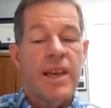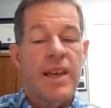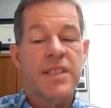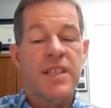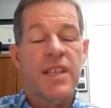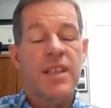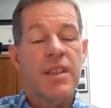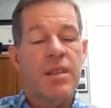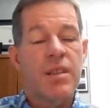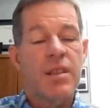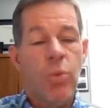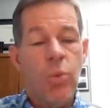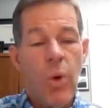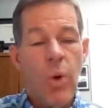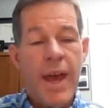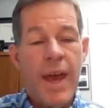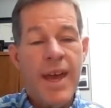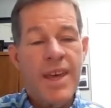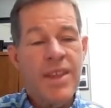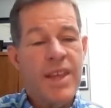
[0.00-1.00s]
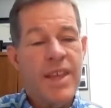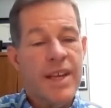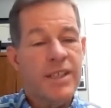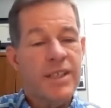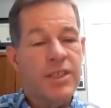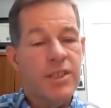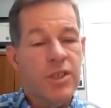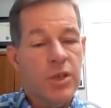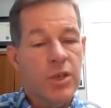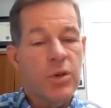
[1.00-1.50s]
Is it the way
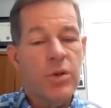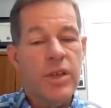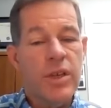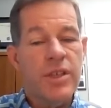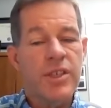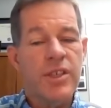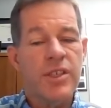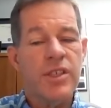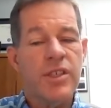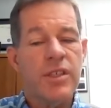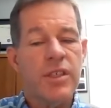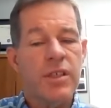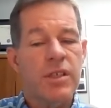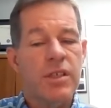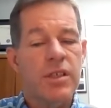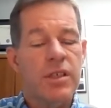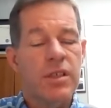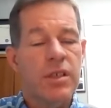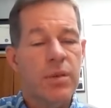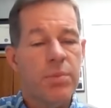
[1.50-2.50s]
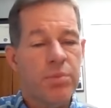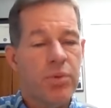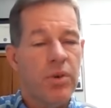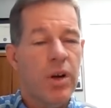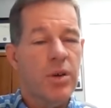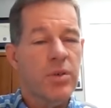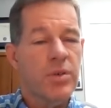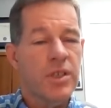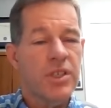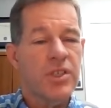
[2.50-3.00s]
that Judas
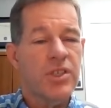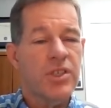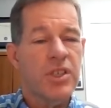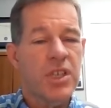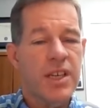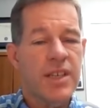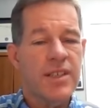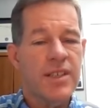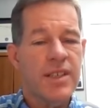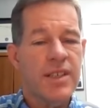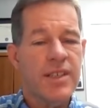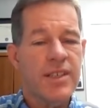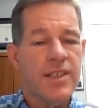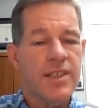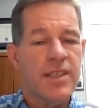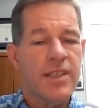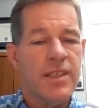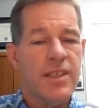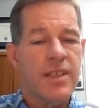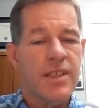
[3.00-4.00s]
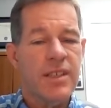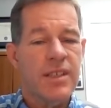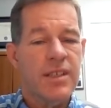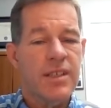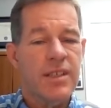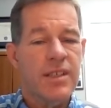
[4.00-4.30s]
approaches Jesus?